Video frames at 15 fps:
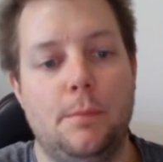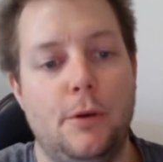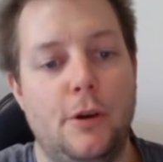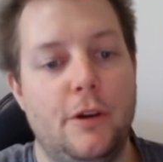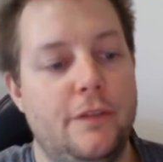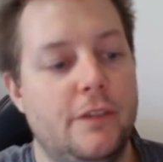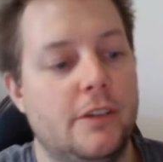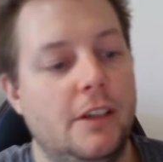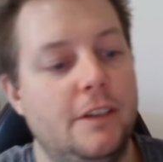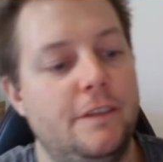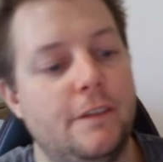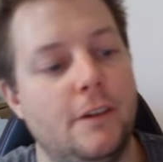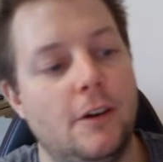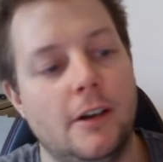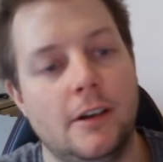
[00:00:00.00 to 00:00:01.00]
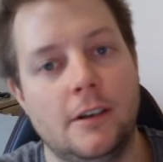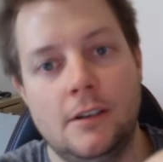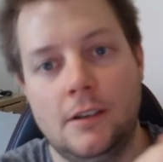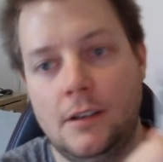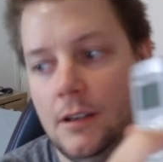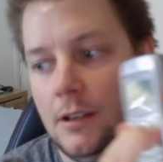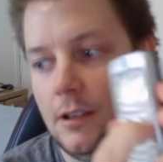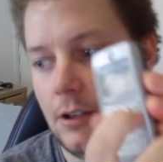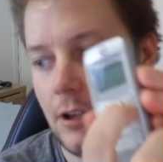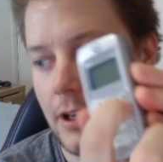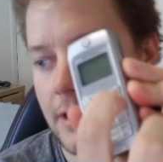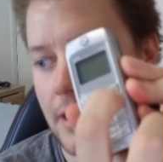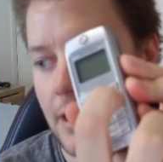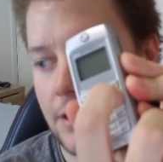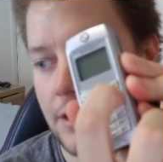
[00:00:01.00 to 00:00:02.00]
perfectly fine, like
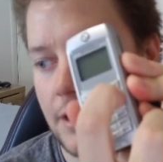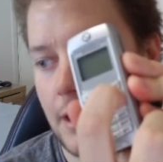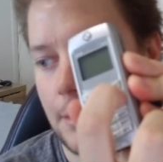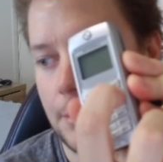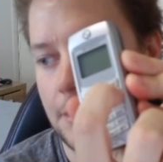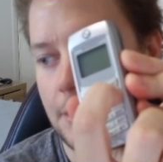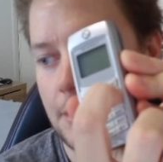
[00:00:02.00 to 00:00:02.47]
nothing happened.